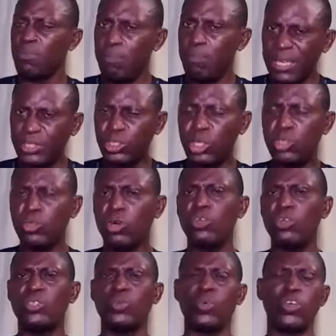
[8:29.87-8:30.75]
Make sure you
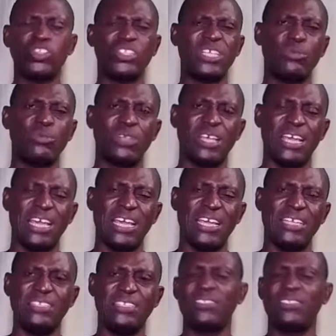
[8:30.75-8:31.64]
always watch them to the
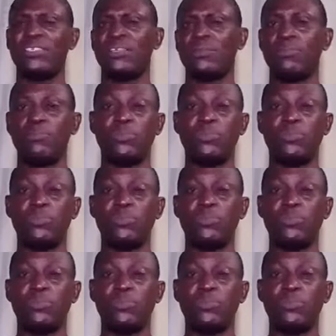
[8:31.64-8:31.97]
end,